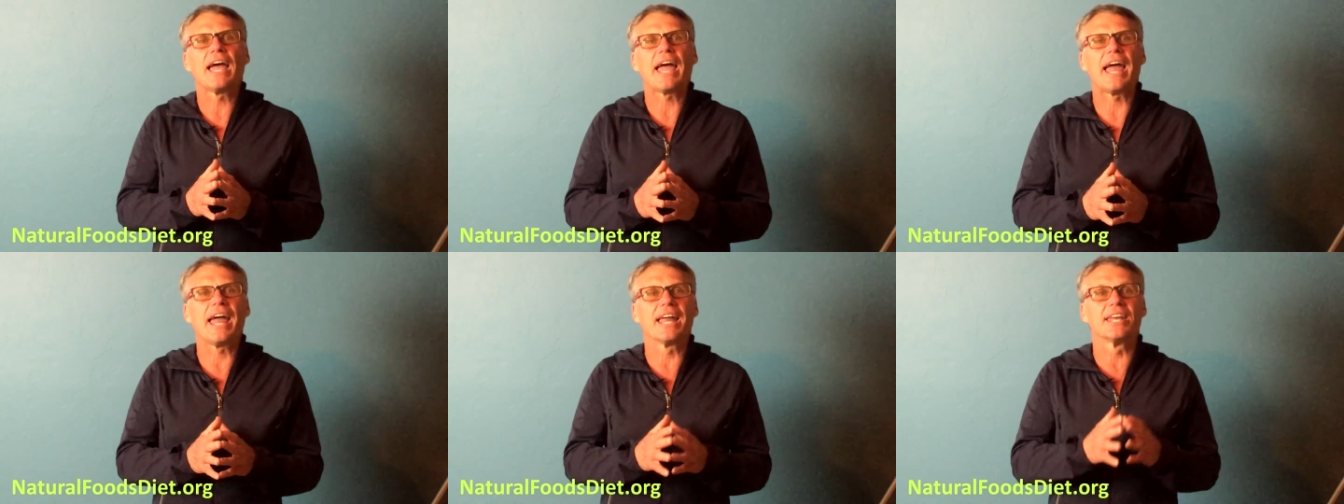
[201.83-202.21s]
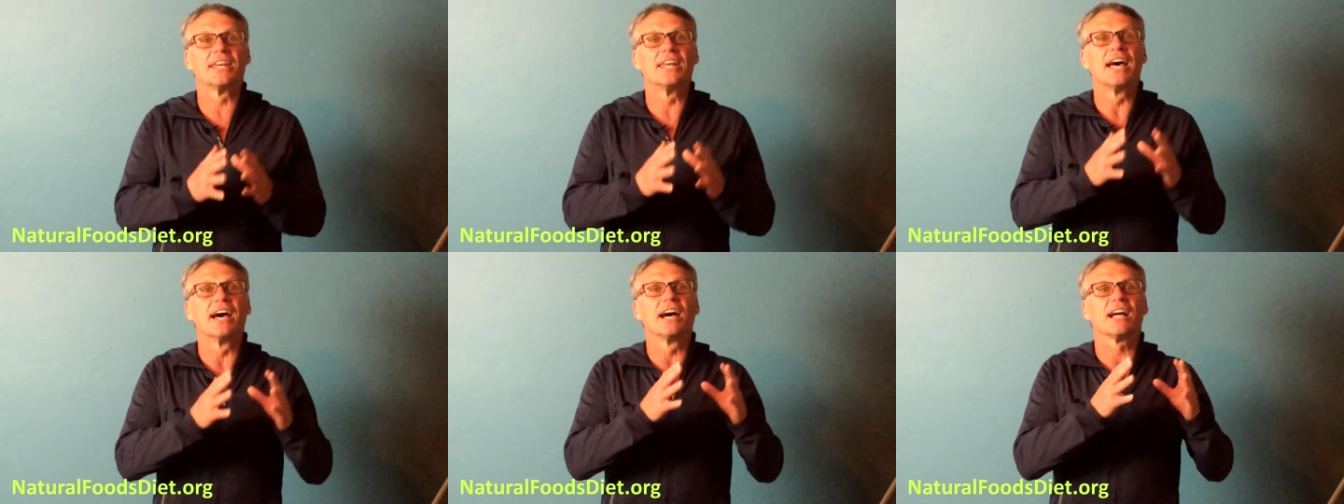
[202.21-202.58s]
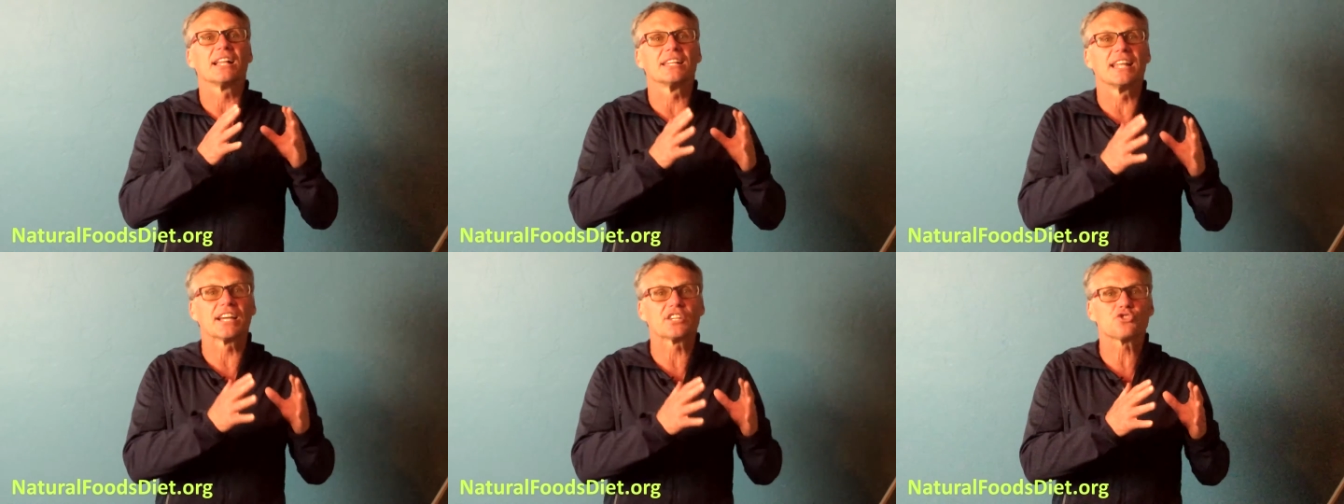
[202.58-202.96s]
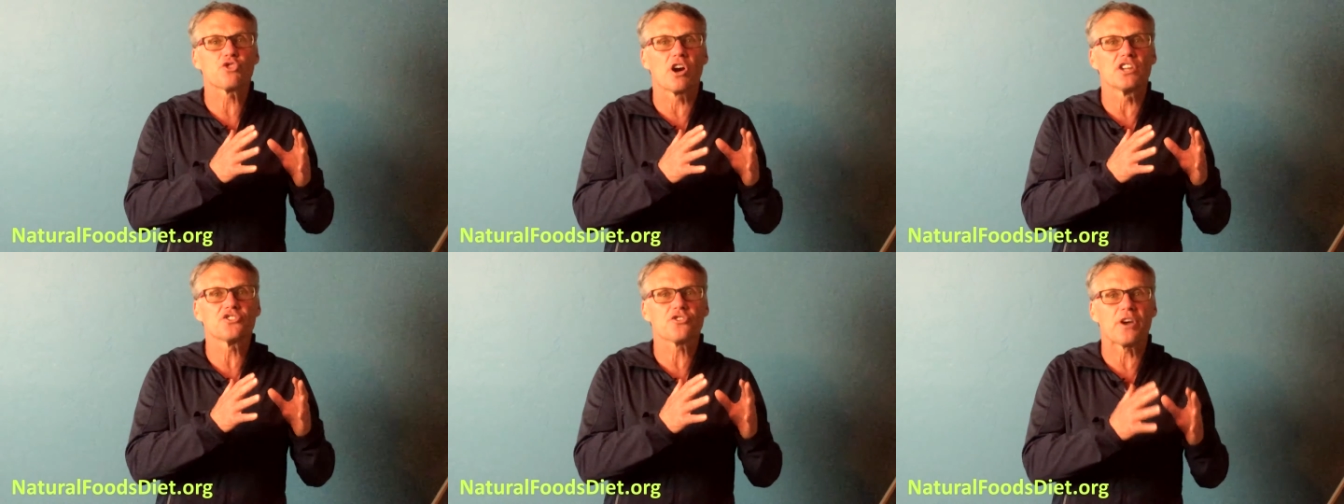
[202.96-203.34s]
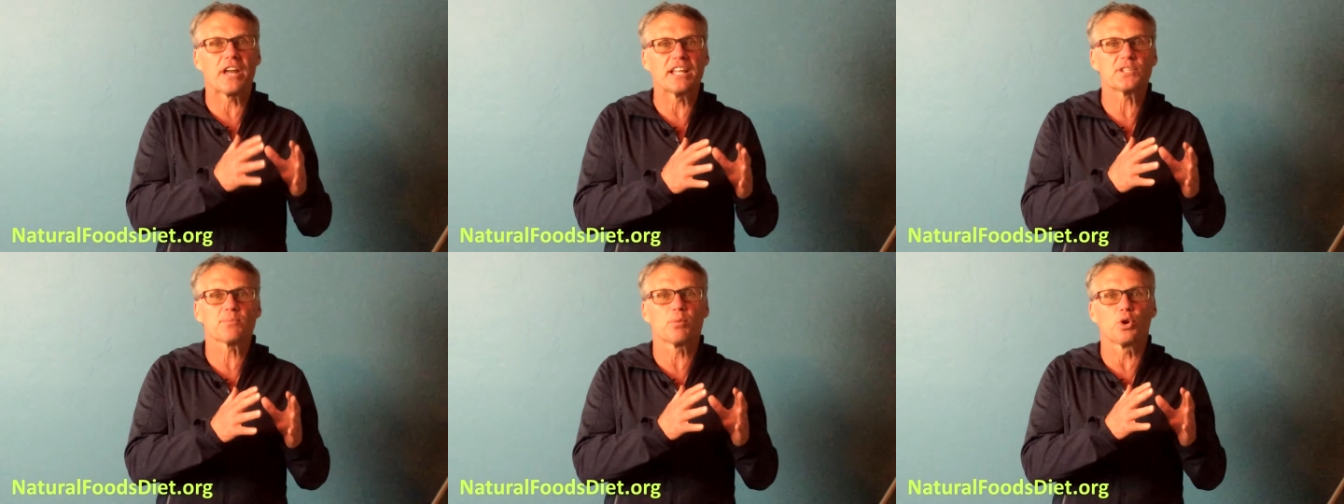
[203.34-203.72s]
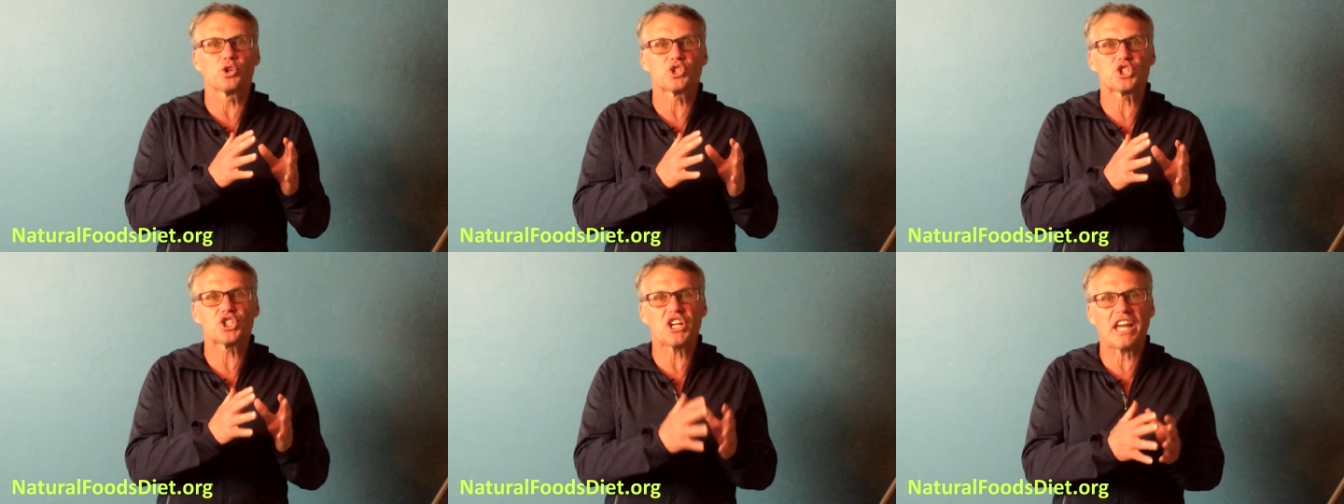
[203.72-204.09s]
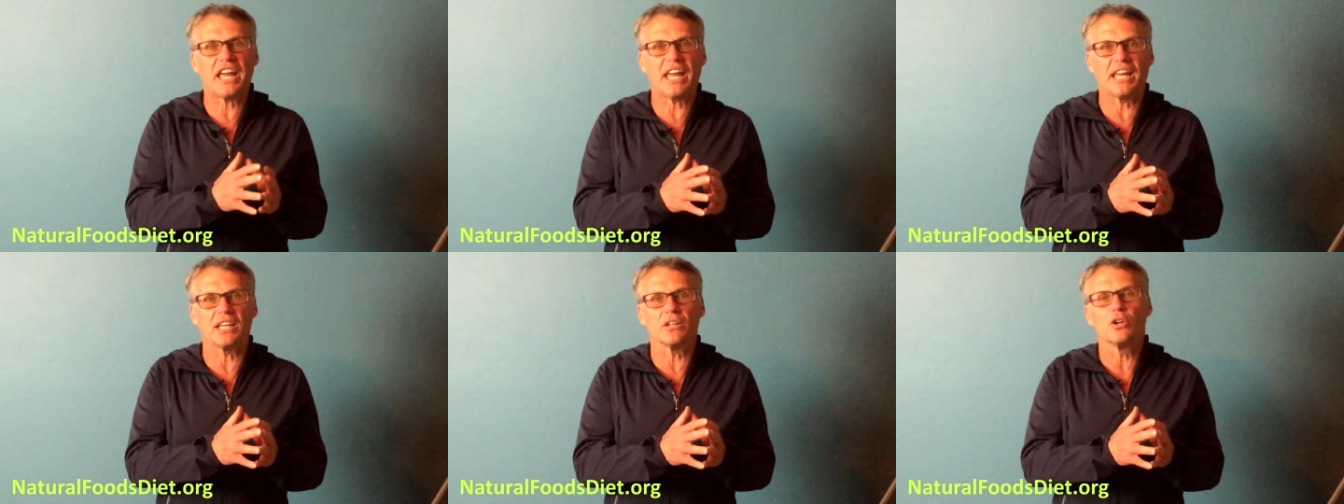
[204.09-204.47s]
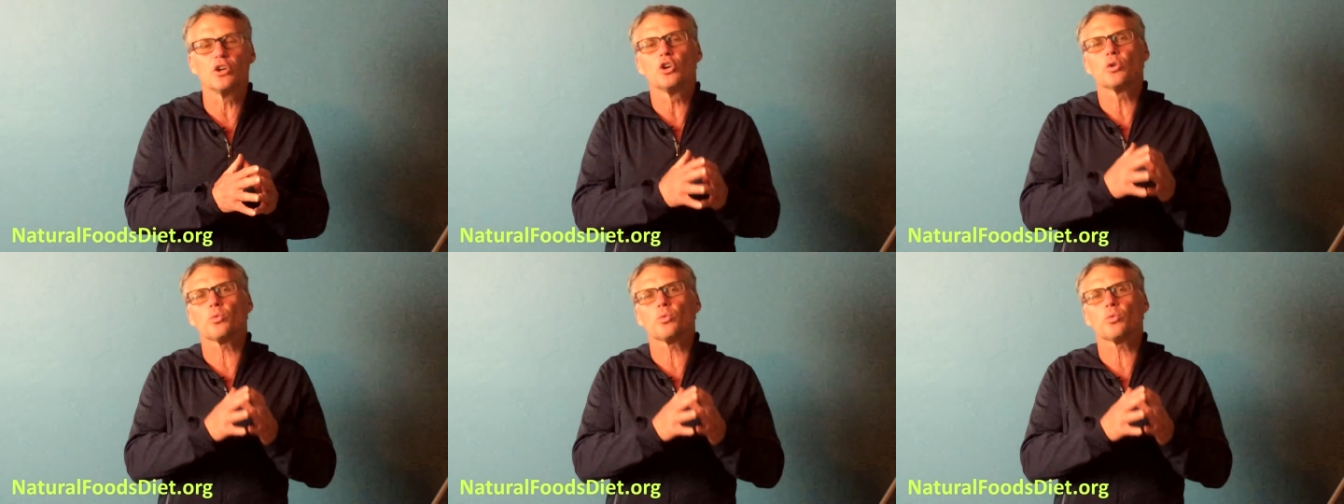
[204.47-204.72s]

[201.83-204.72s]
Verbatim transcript: and electron transport chain,